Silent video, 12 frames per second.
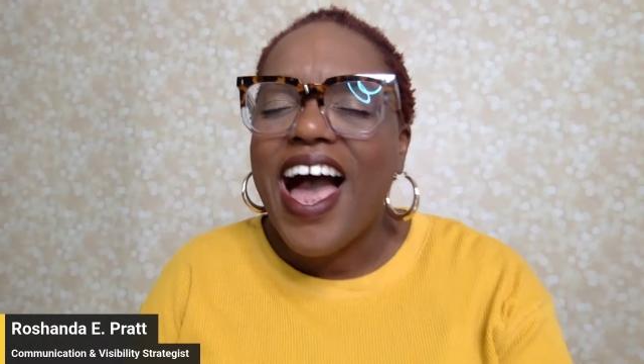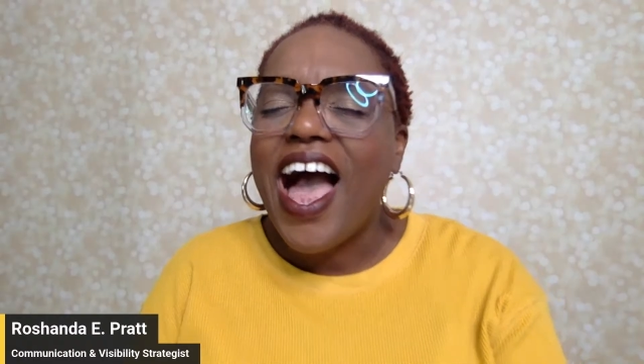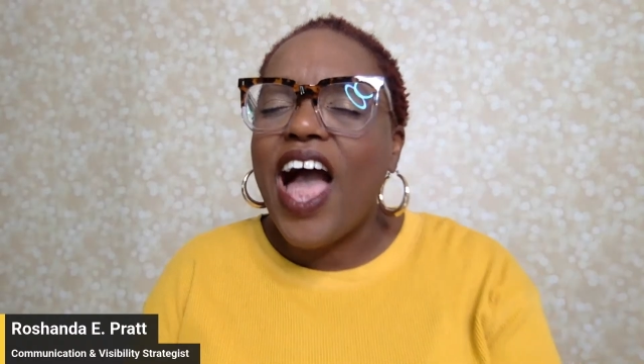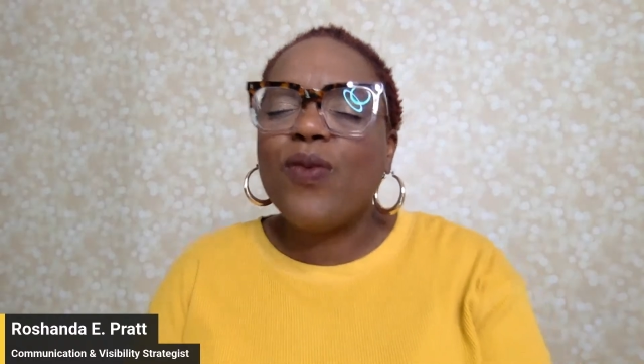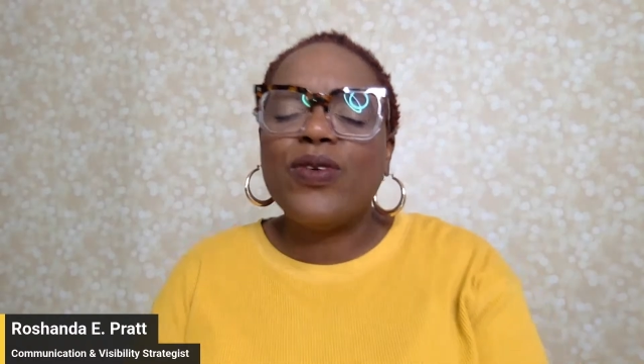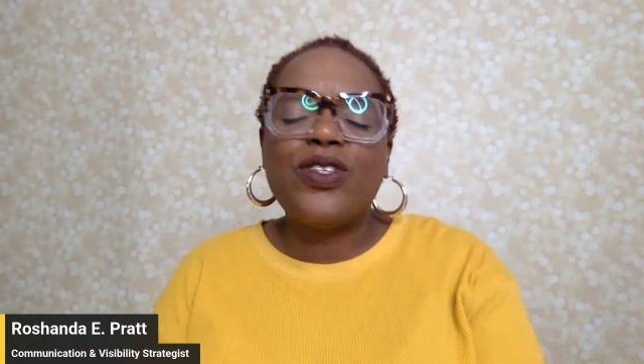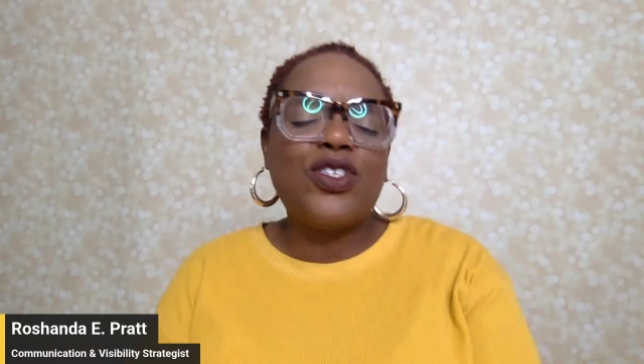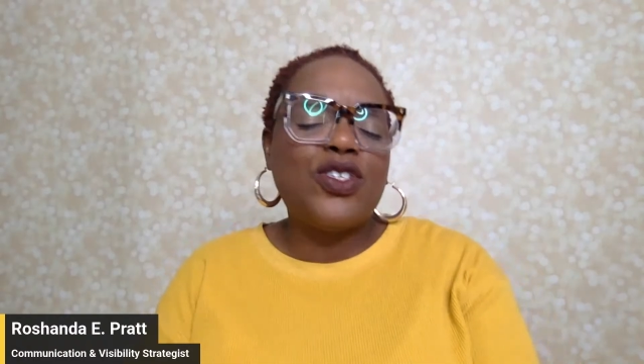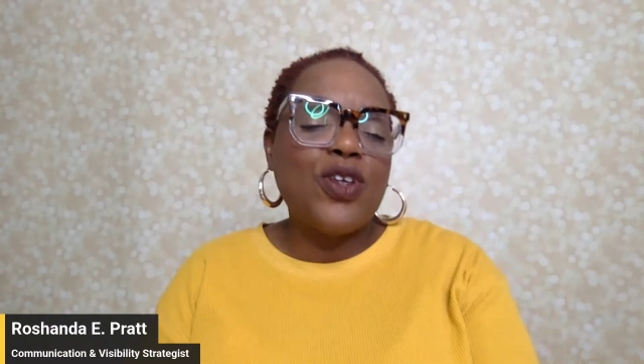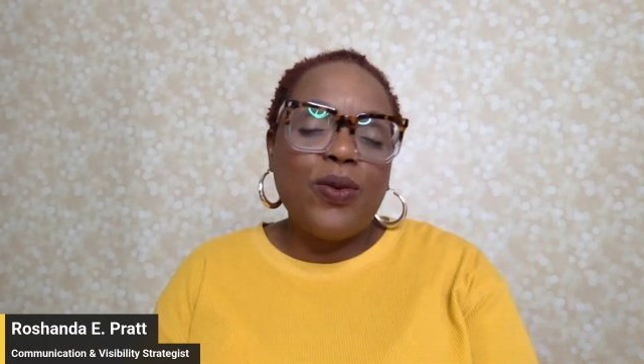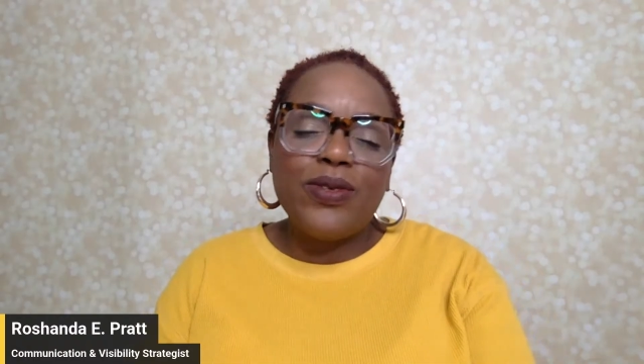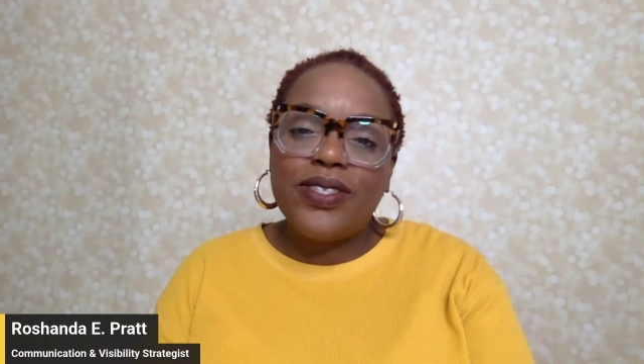I was
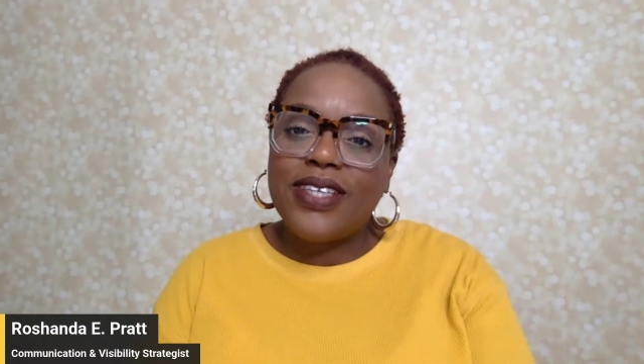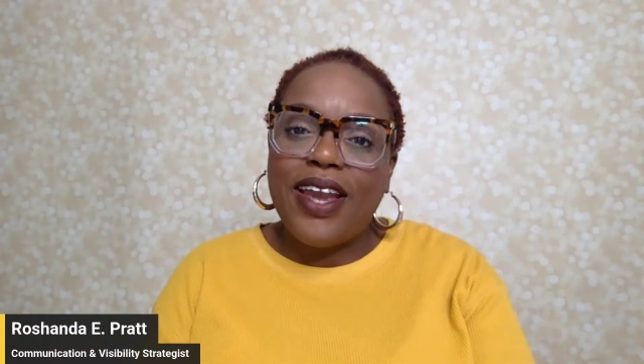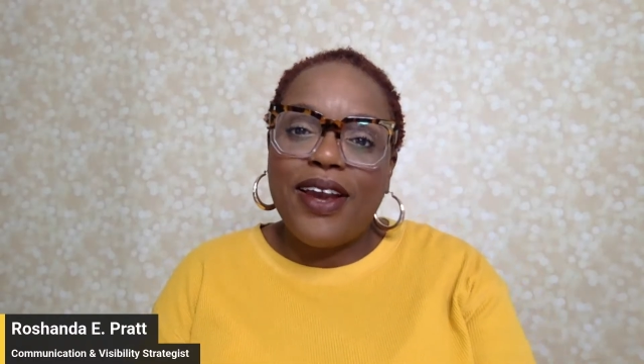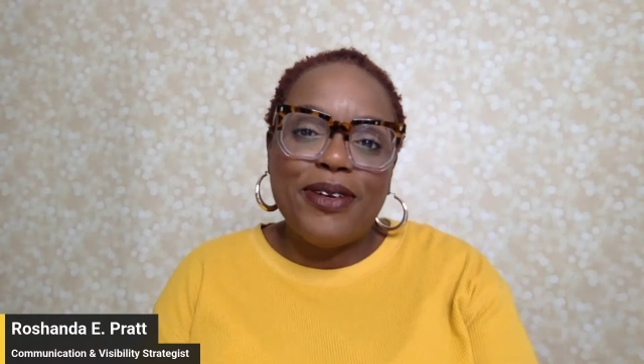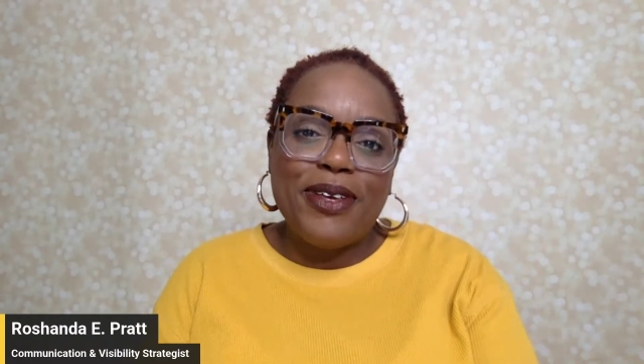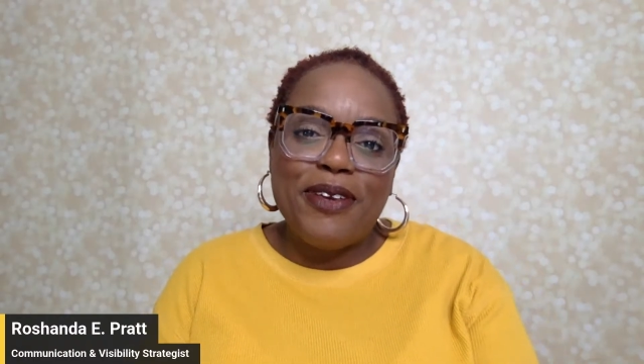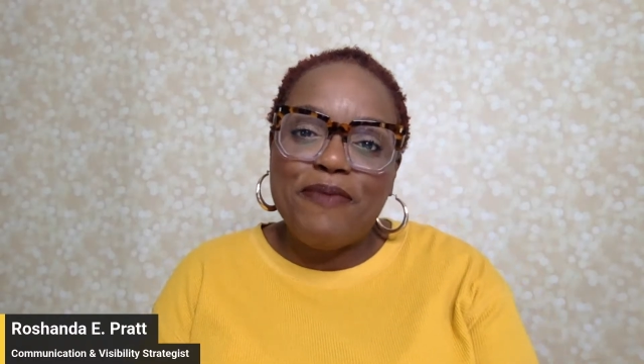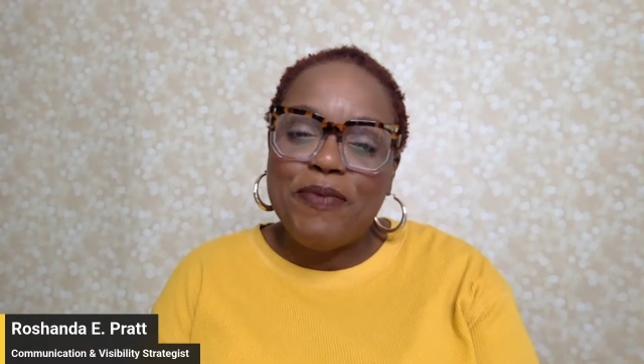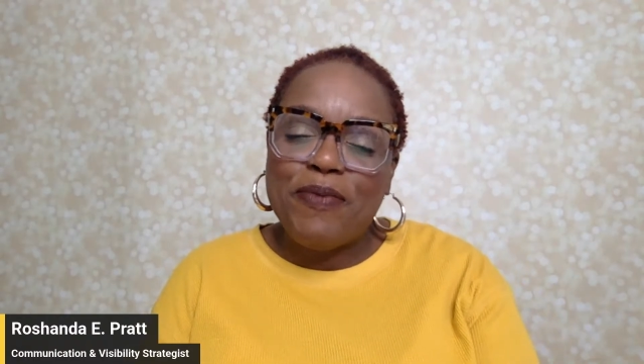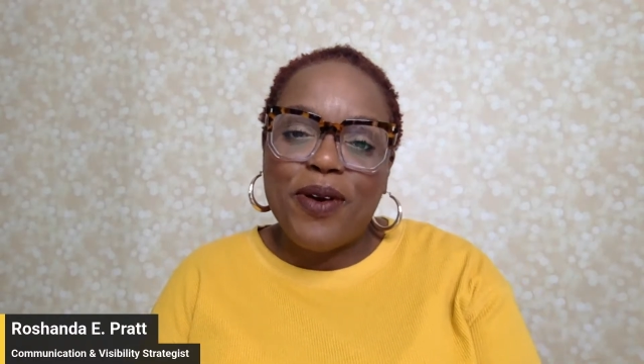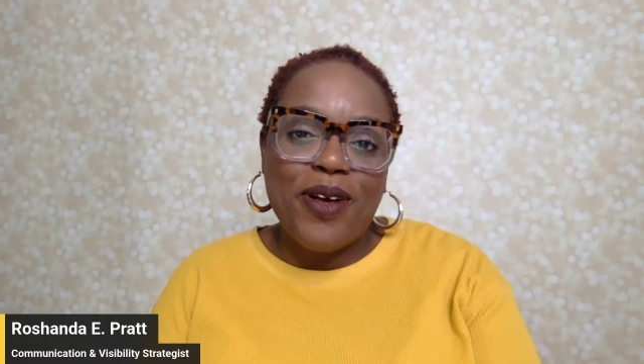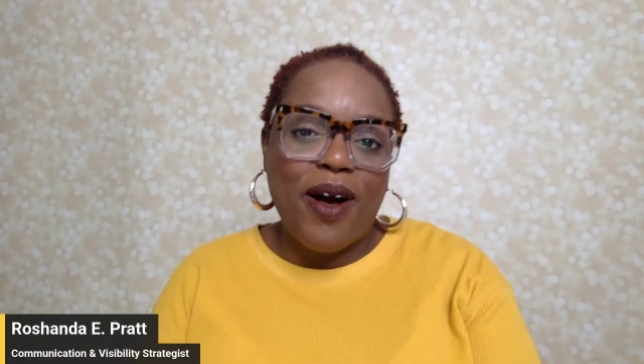so scared to give
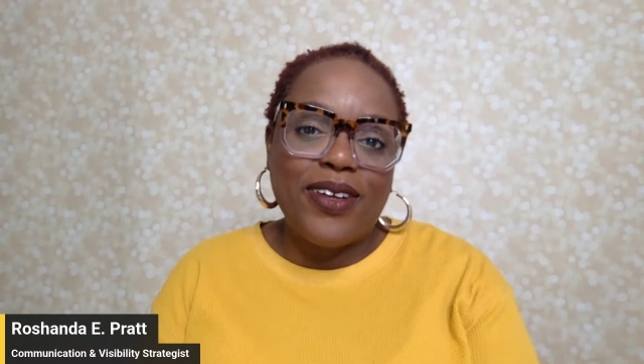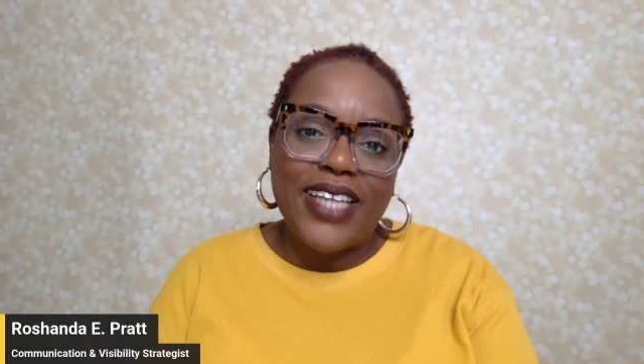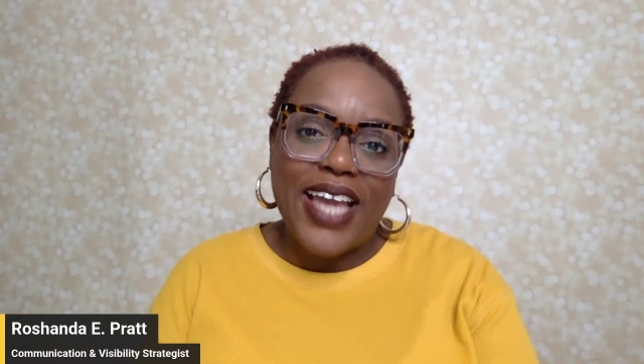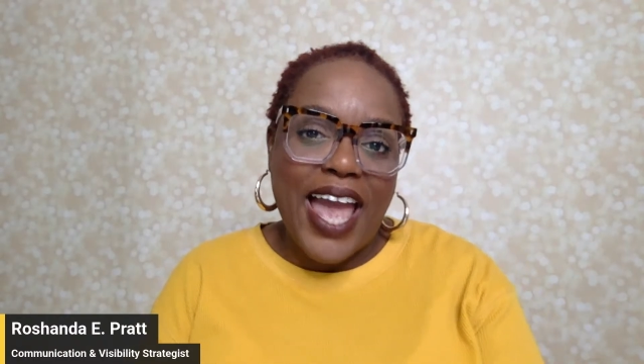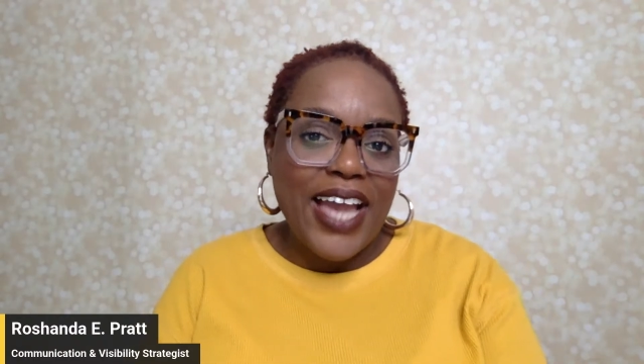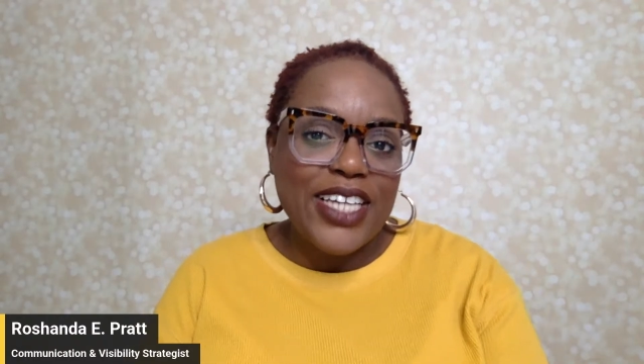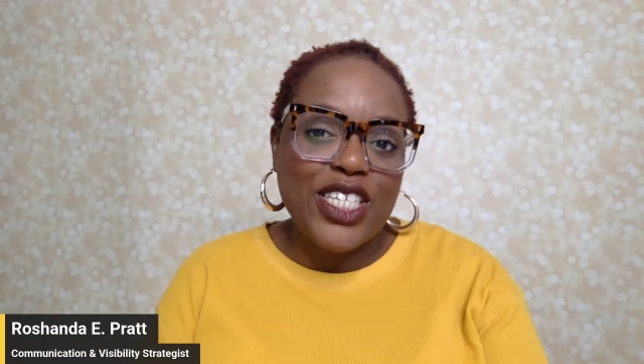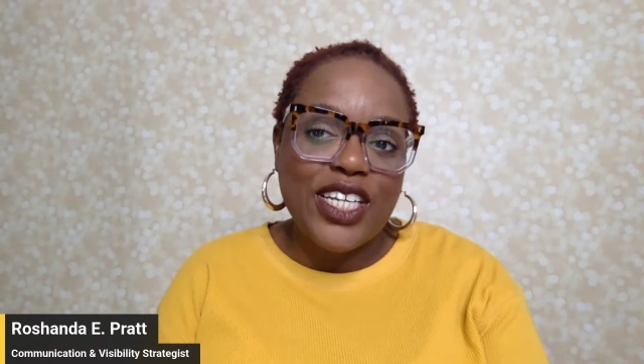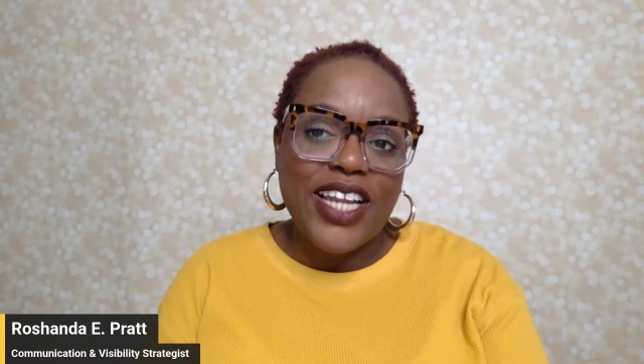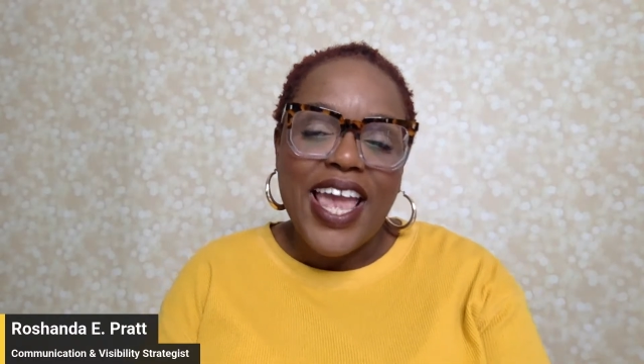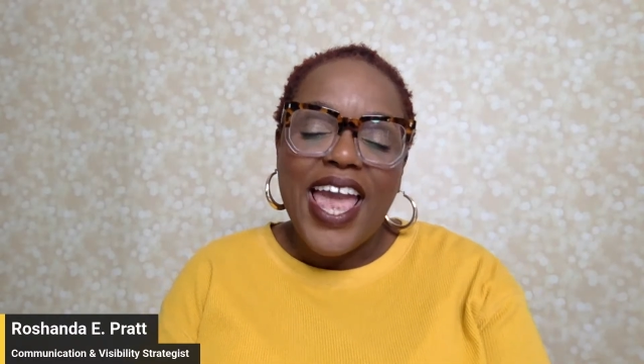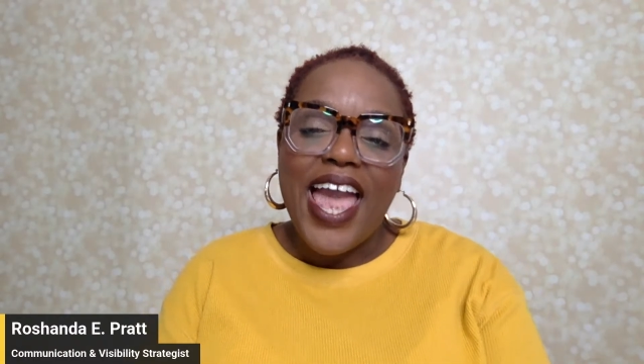people a call to action.